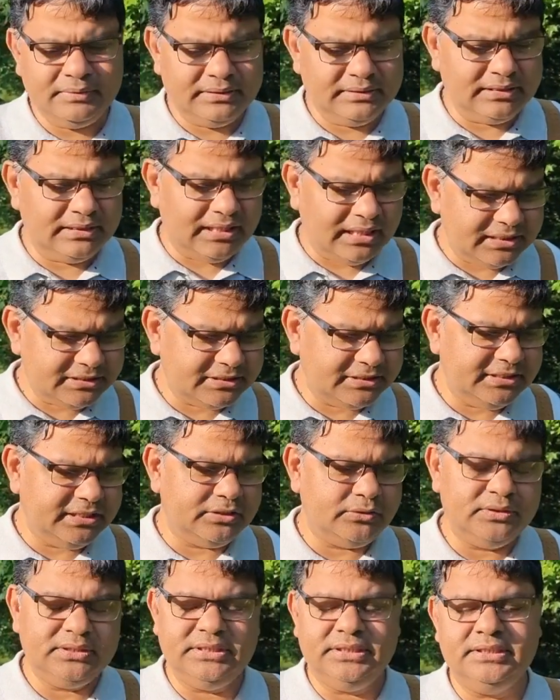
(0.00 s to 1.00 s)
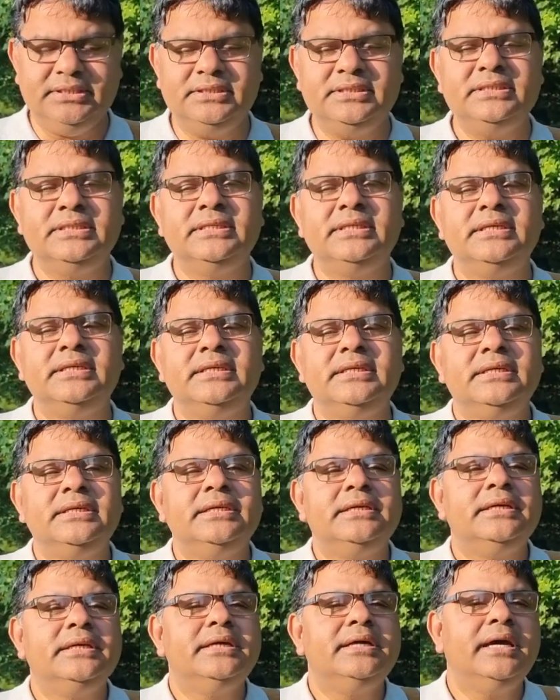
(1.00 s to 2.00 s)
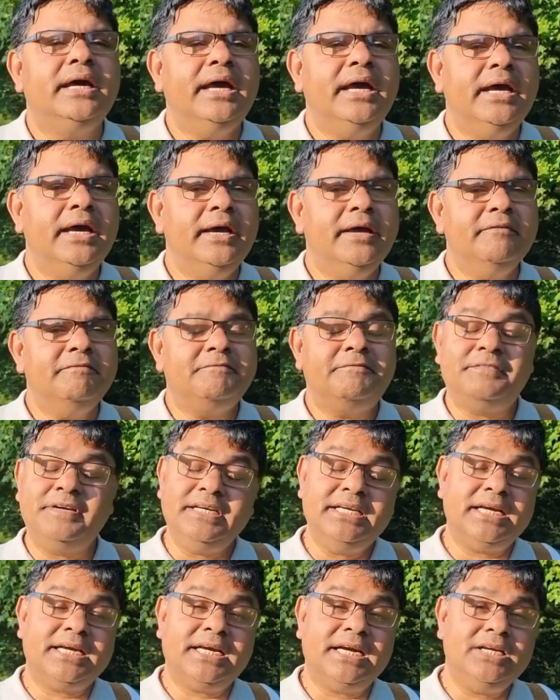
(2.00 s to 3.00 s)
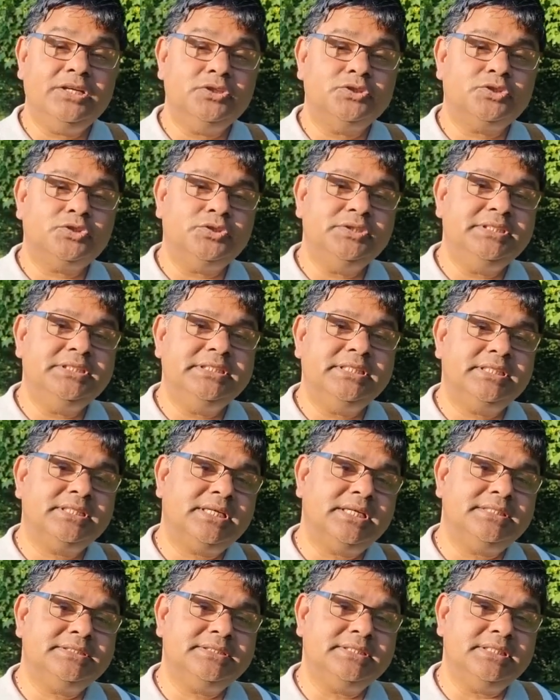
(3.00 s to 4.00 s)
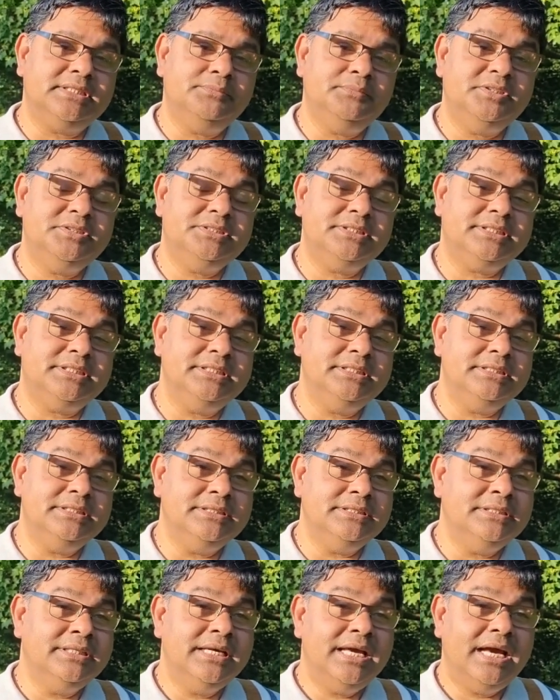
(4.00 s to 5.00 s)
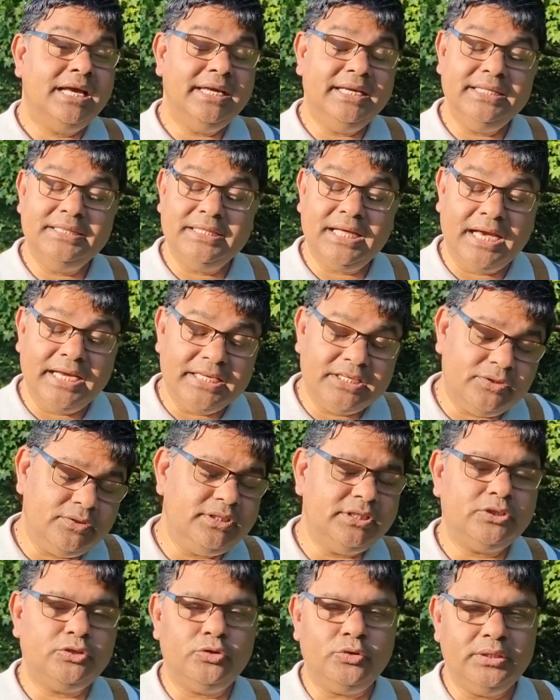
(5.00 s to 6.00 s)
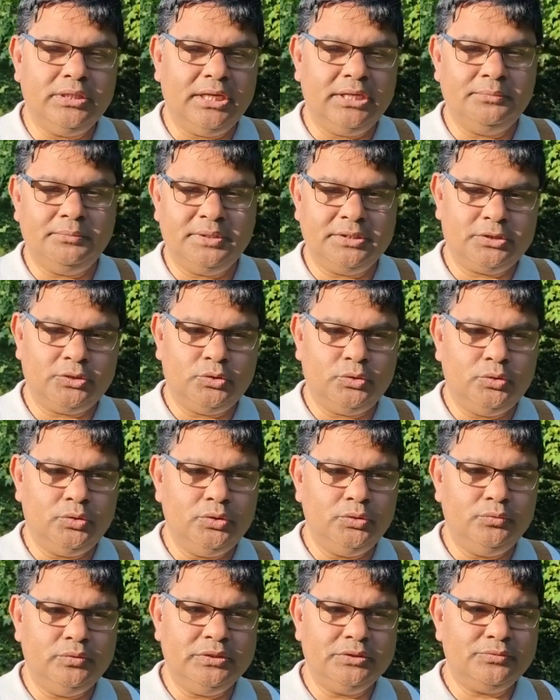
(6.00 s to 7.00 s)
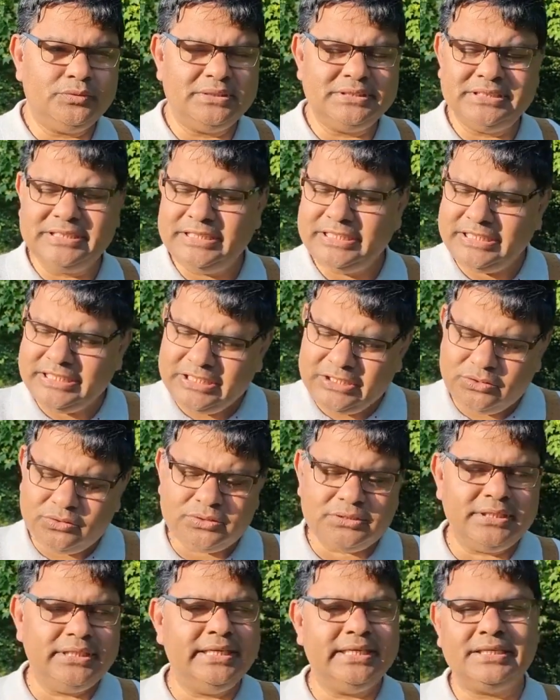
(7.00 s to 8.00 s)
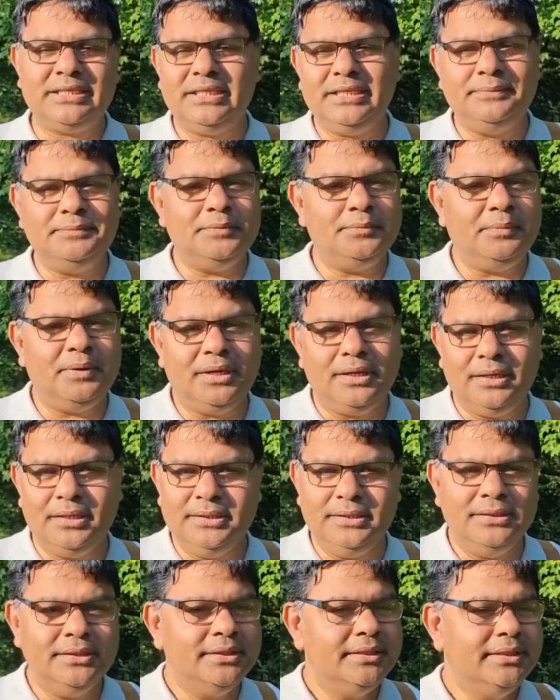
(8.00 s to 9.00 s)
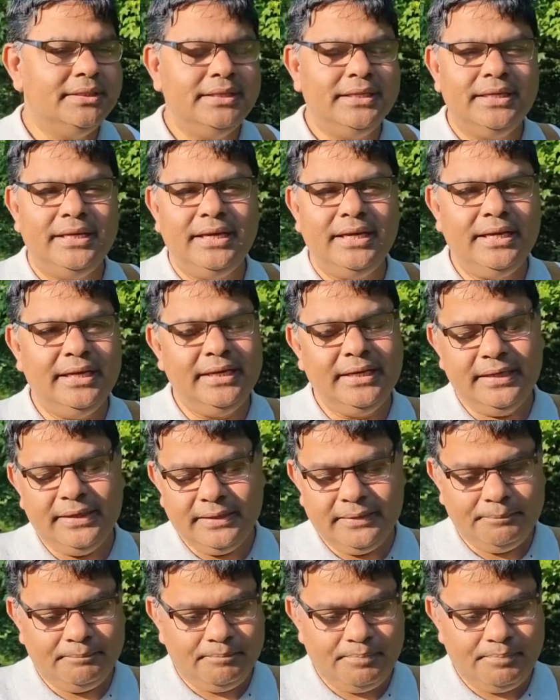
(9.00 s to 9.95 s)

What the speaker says: Last year we did Frida Kahlo through Indian classical music in the iconic Royal Albert Hall, which was hugely acclaimed by uh,